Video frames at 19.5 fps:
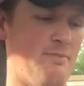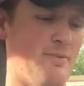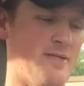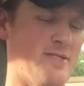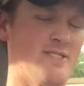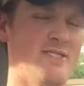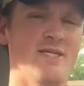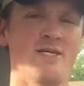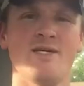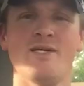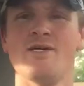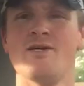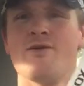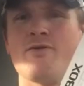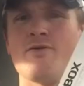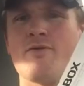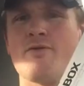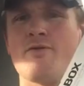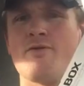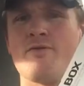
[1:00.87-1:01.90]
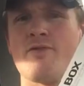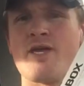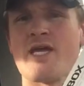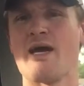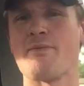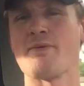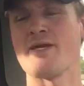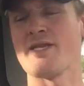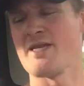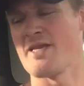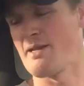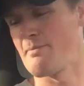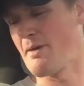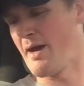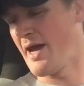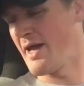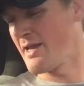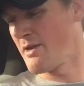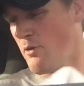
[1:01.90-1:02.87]
But they got me into
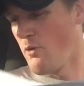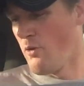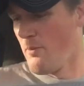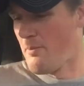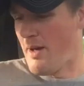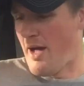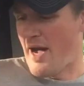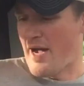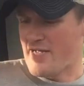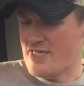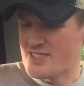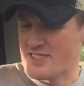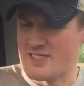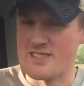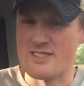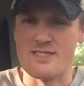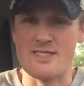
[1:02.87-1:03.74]
buying a whole box